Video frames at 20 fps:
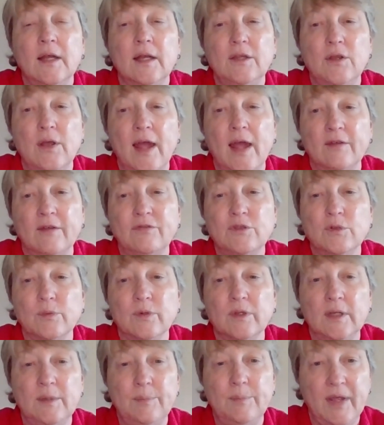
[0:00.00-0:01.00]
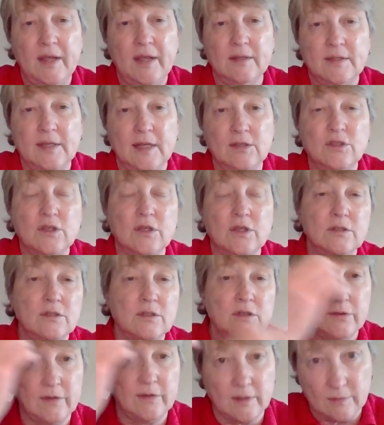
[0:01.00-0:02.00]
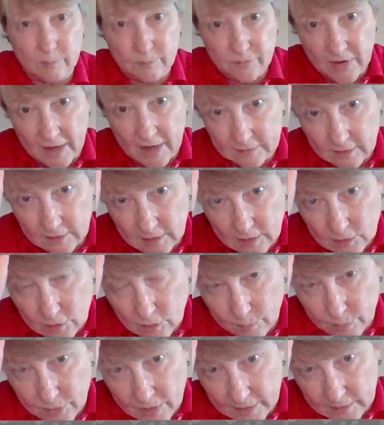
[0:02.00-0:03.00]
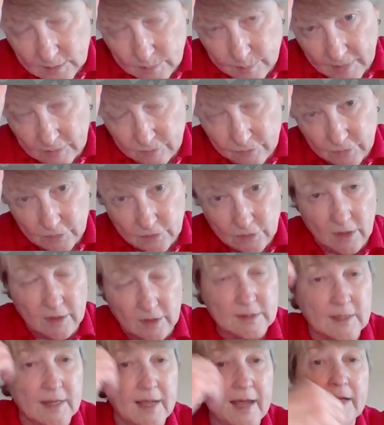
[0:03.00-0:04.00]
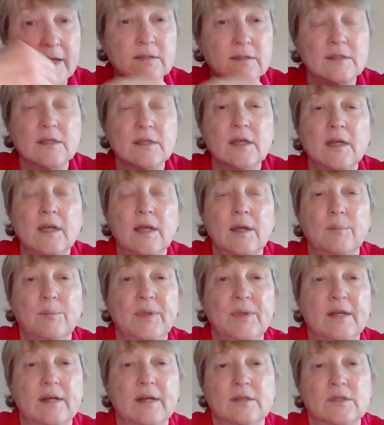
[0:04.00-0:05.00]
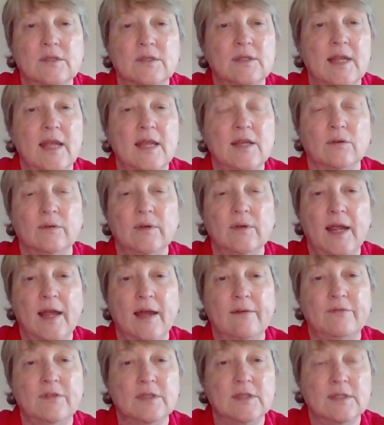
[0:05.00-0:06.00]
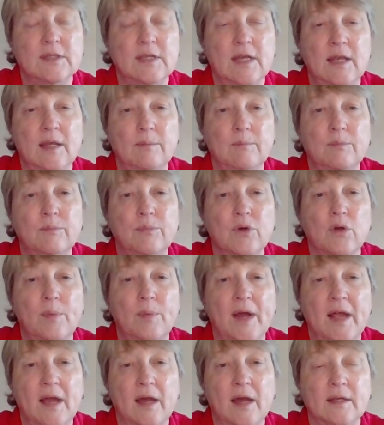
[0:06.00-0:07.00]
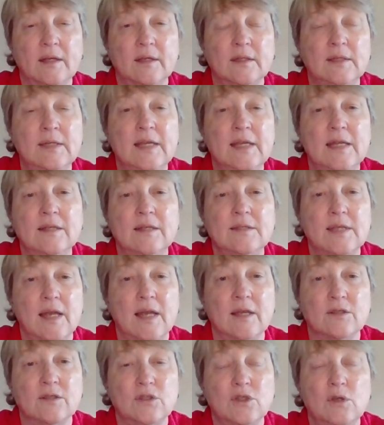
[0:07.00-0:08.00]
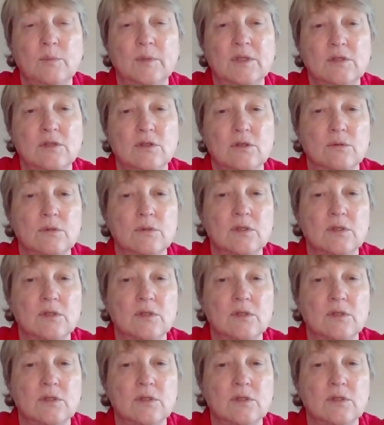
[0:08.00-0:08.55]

You have to really pay attention to the fact that these are products meant for dogs and cats, because they don't have the same probiotic needs as humans do.